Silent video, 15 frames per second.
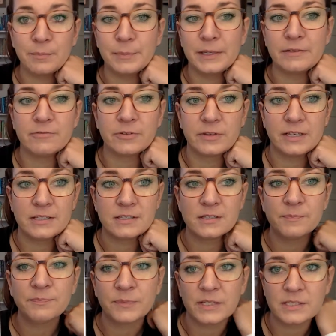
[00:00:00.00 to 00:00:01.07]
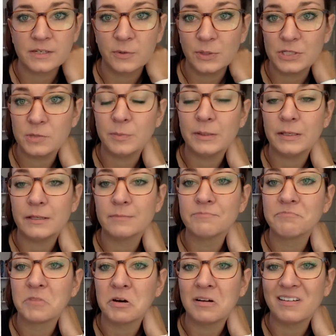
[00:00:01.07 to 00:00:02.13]
But for this, it's going to be
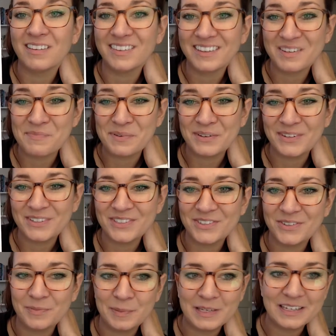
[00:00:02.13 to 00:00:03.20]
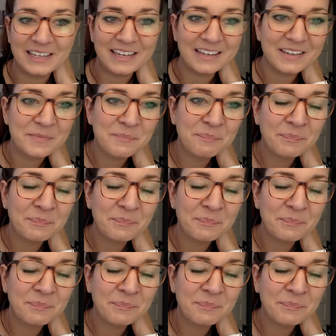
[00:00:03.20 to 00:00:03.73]
all on the computer, so it'll be in ink.